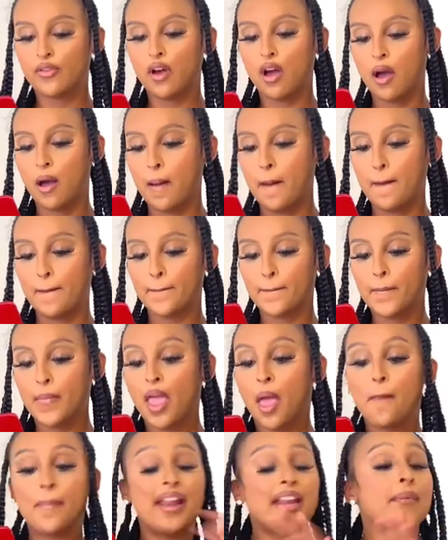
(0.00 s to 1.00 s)
Um
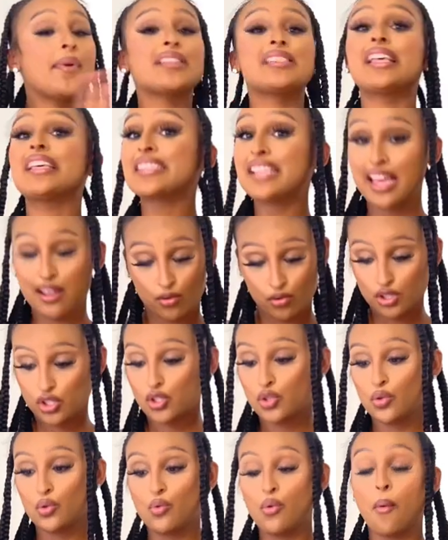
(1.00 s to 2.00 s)
but anyways, let's get on
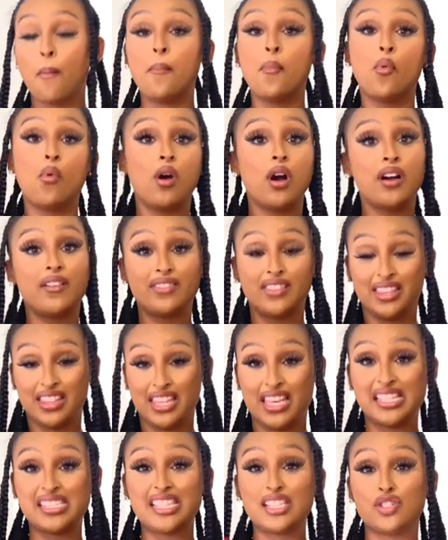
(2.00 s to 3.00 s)
to more of the
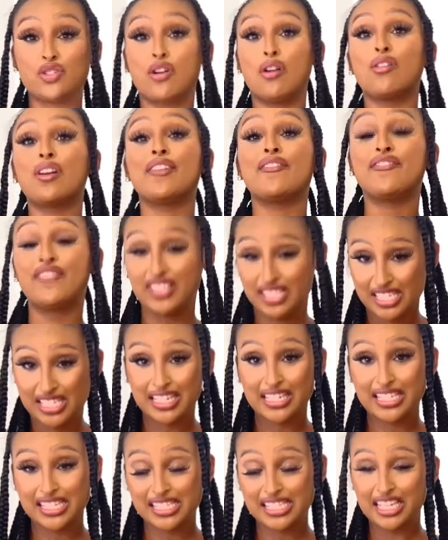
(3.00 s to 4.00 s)
things that y'all can
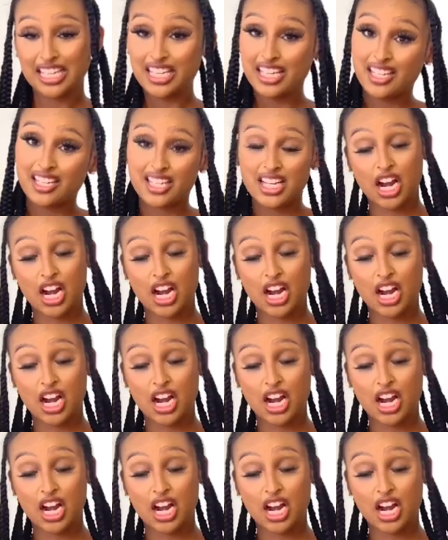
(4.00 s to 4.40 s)
physically see.